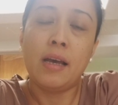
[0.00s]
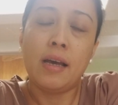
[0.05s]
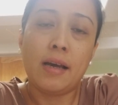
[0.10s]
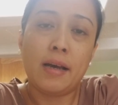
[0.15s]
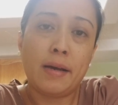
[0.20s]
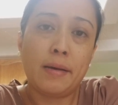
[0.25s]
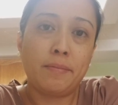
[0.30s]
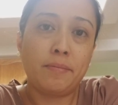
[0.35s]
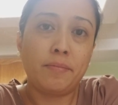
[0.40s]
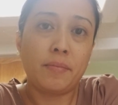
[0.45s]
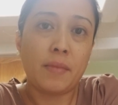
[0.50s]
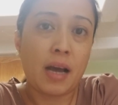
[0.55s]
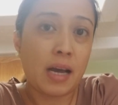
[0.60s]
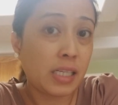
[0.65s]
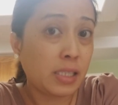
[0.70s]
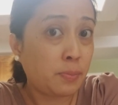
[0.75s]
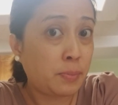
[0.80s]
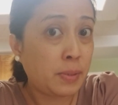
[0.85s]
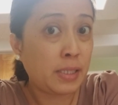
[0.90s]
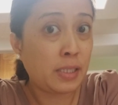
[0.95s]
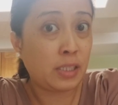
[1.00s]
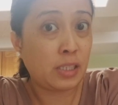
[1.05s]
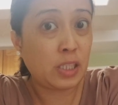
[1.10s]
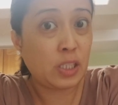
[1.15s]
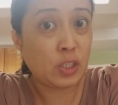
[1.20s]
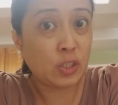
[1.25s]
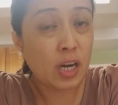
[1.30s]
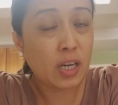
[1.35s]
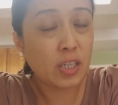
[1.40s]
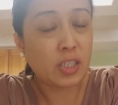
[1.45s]
hospice
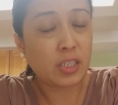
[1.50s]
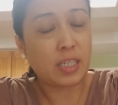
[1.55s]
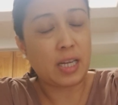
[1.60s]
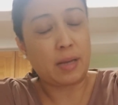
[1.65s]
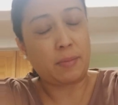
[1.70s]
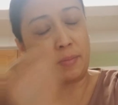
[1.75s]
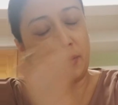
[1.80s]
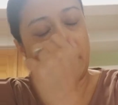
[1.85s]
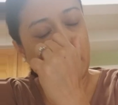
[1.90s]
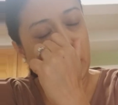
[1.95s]
discharged them.